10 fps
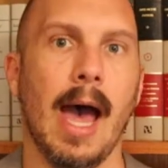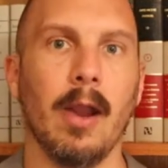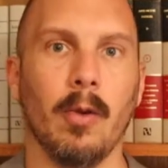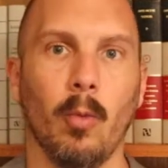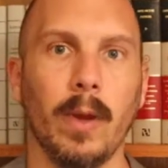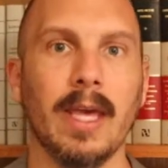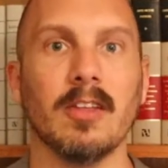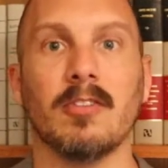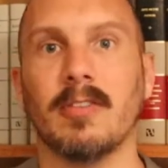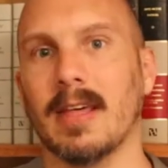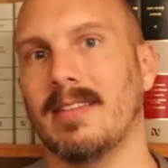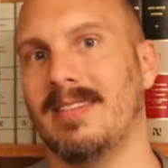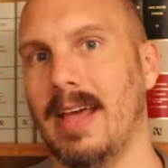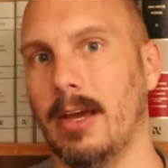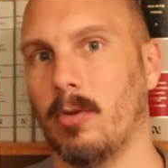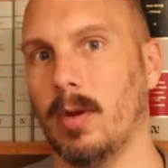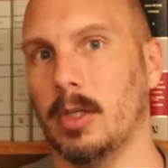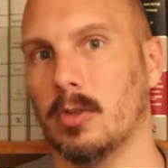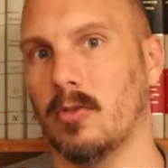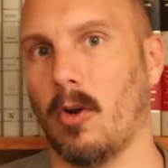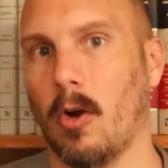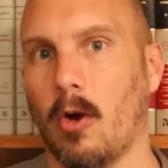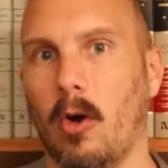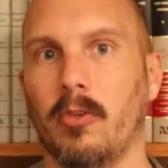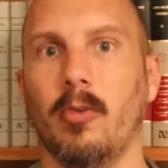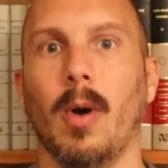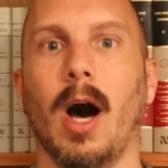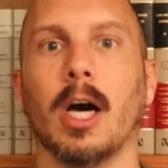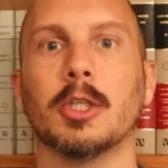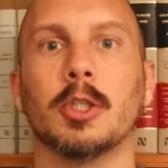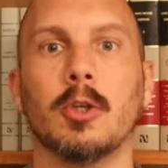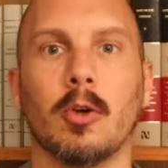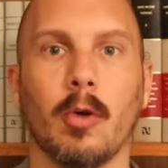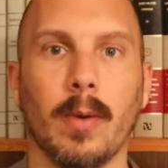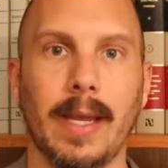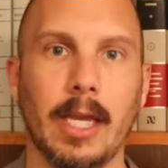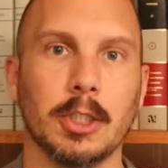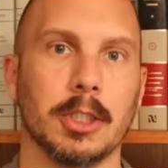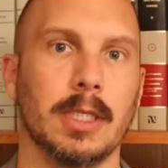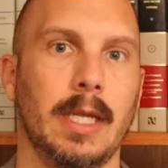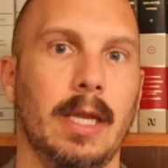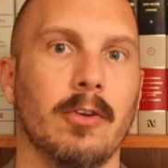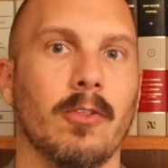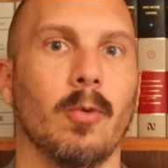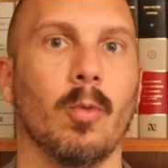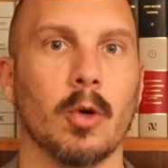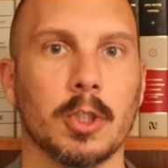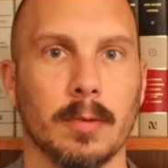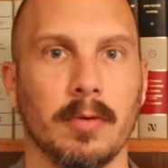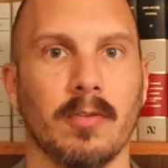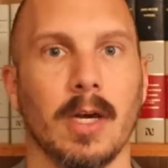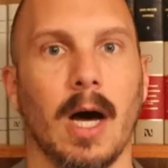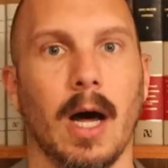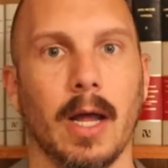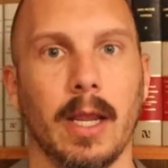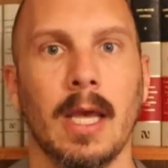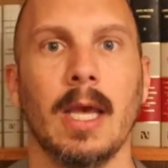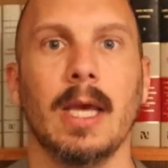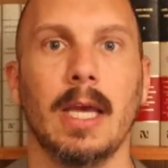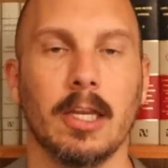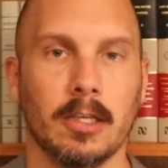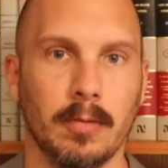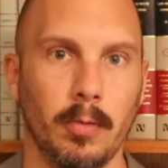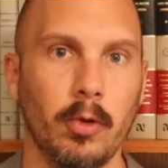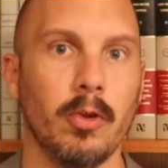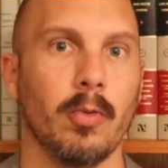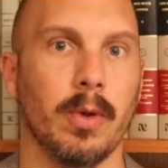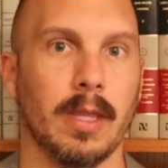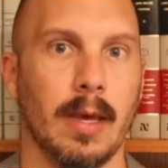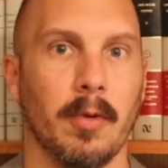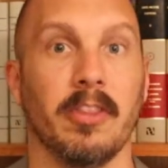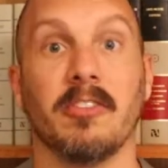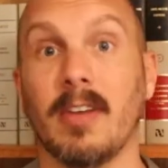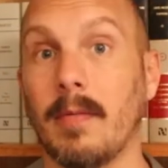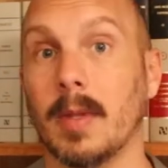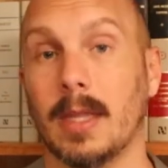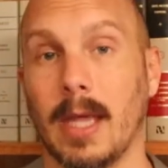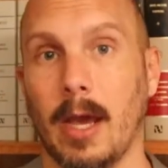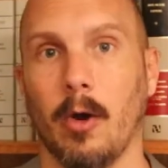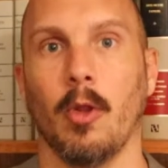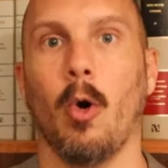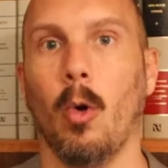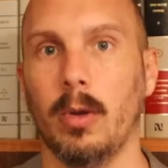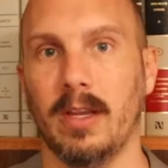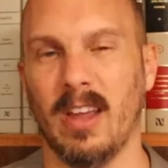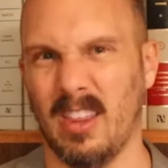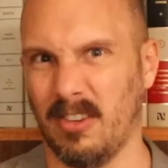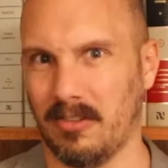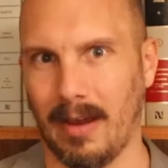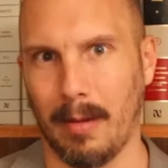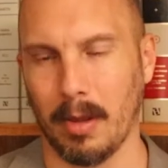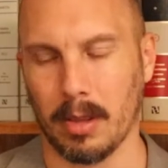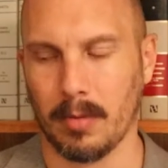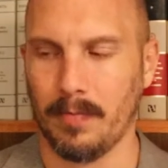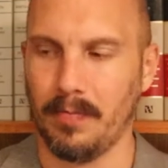And we as sixth day creatures are called to usher creation into the worship of God in communion with Him on the seventh day, on the holy day, the Sabbath.